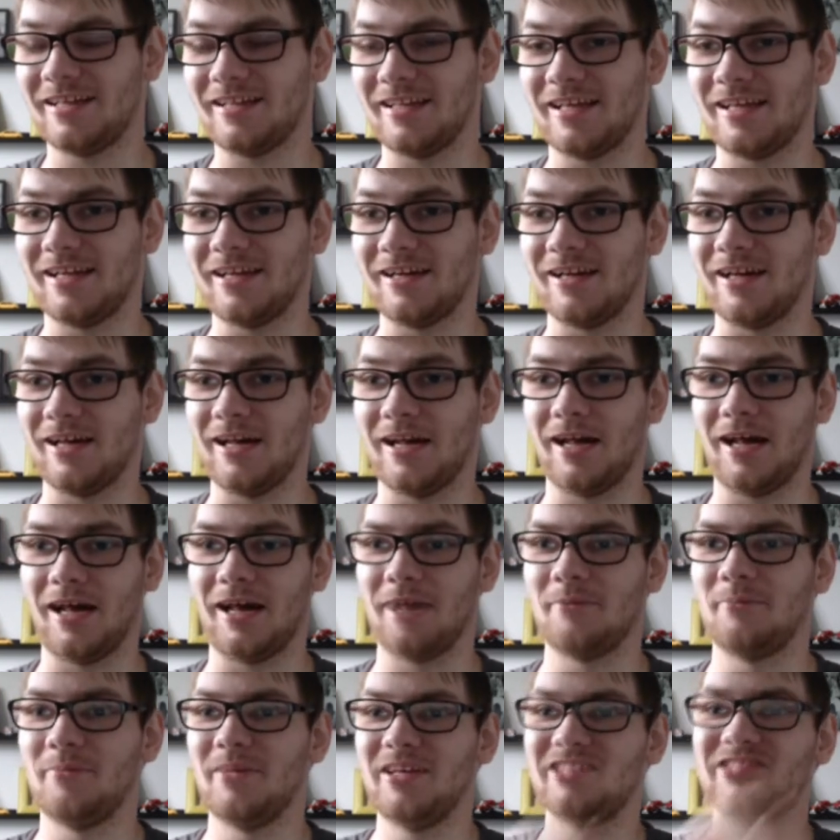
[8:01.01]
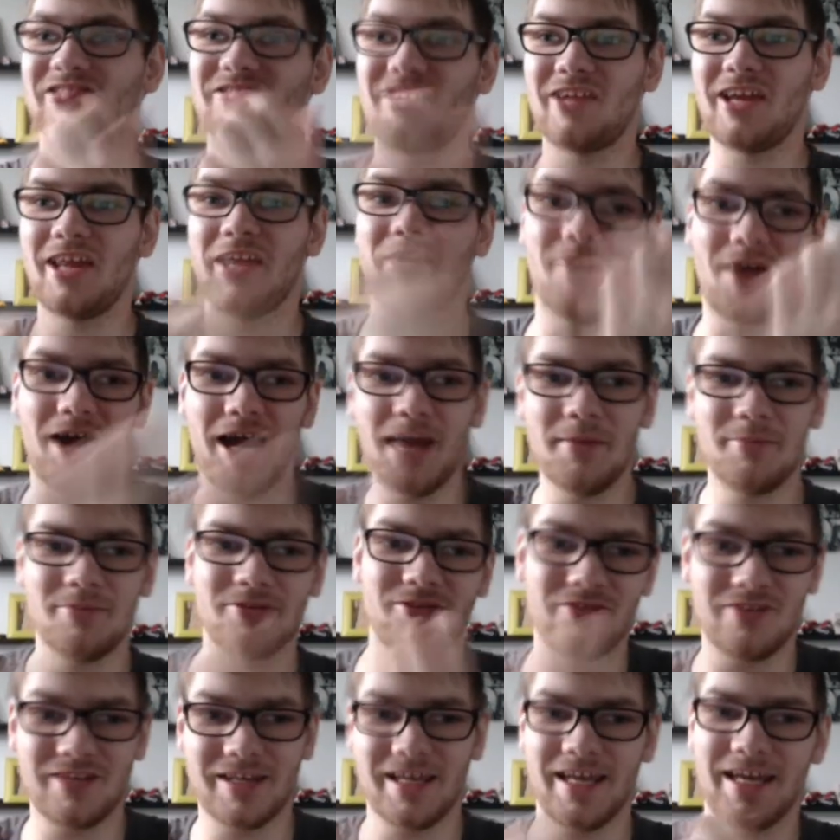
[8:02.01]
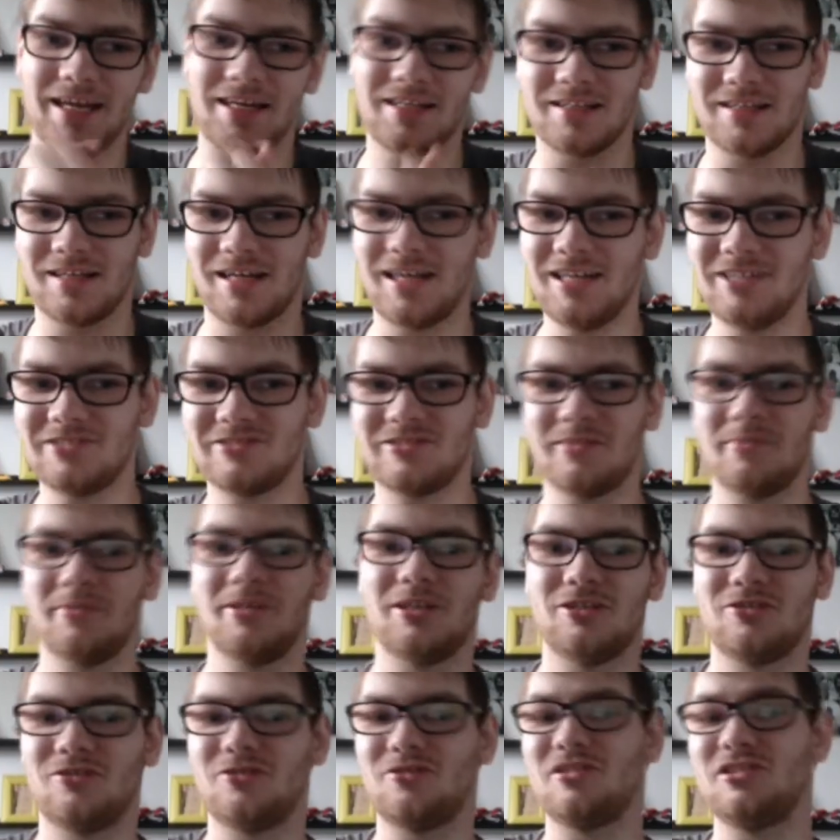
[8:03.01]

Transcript: like a, uh, a mystery vibe to the character, kind of similar to